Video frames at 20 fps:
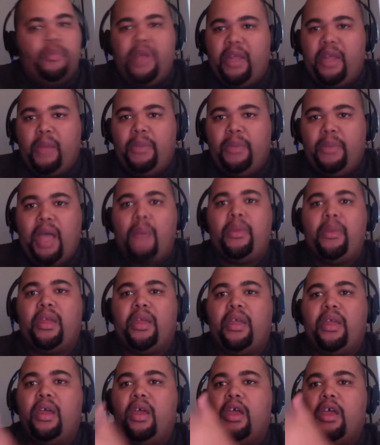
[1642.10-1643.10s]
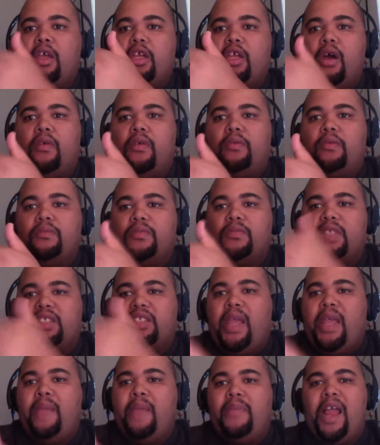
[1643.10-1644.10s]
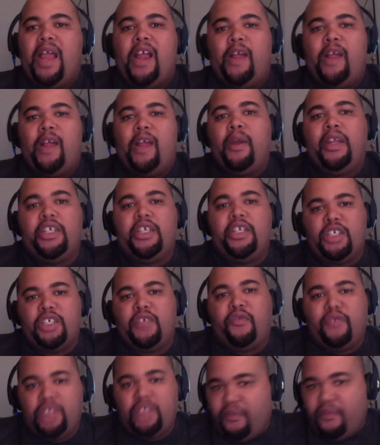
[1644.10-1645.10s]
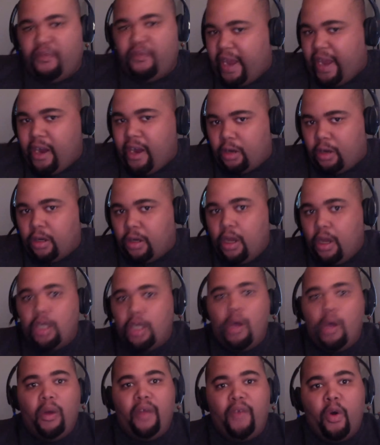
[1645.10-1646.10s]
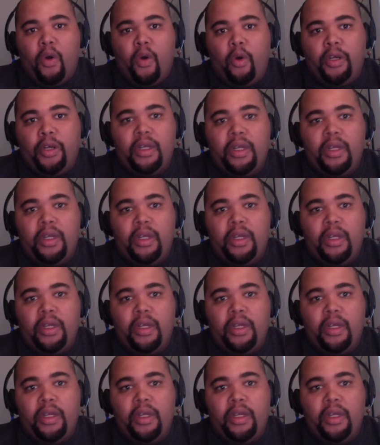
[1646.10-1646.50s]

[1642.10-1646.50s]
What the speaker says: becoming the team that everybody should fear going forward,